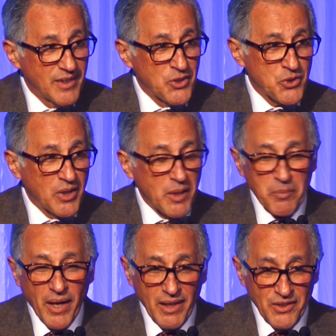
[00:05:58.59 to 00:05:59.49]
So I
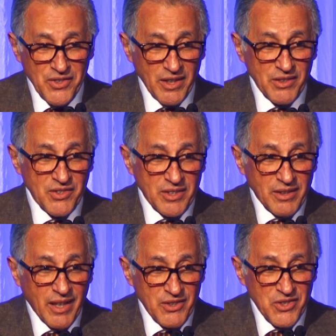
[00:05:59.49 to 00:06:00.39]
apologize to
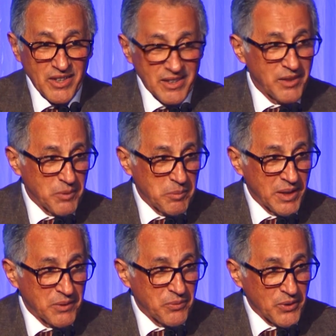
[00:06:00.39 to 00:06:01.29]
Nancy and
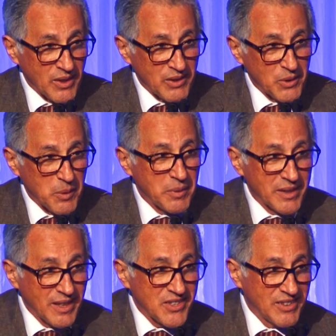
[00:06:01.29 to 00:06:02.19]
everybody for the logo, but
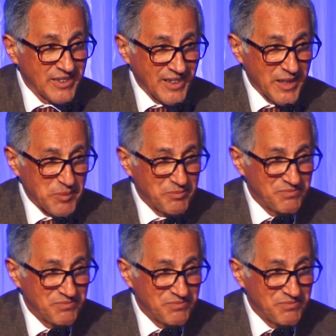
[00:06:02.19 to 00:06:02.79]
that's how it came.